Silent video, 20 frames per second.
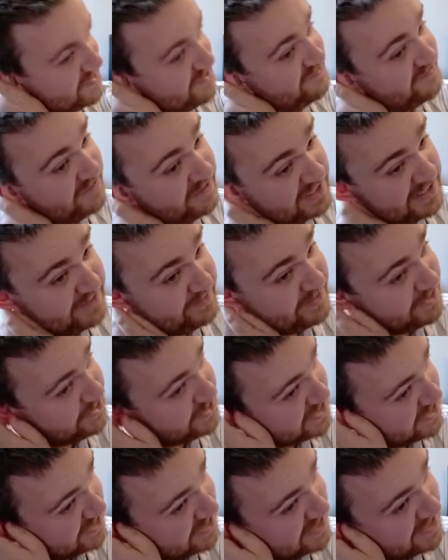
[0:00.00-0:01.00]
Finally we do
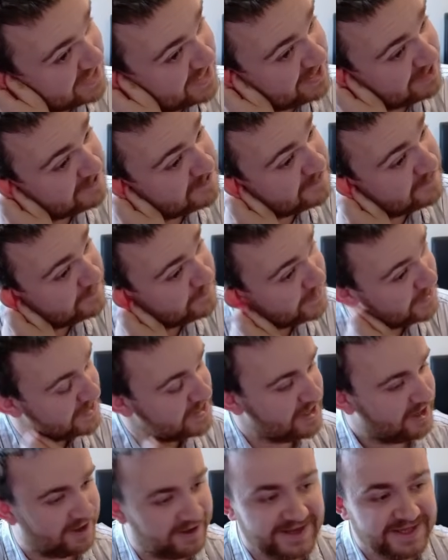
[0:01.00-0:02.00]
see an NL.
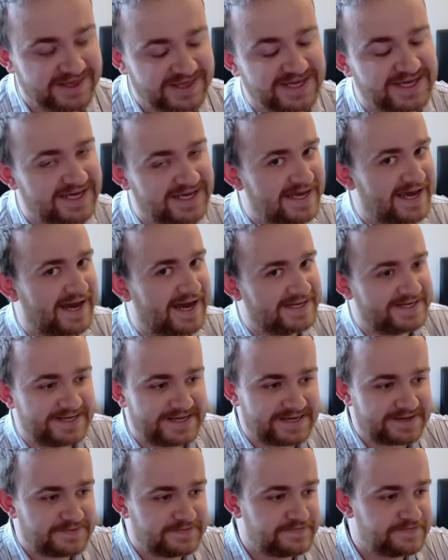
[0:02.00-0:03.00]
I think he had
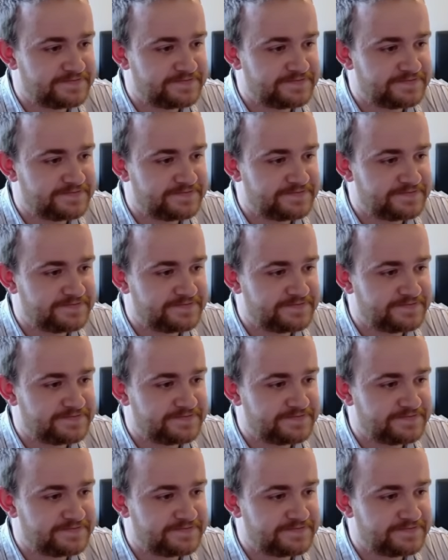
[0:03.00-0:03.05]
it.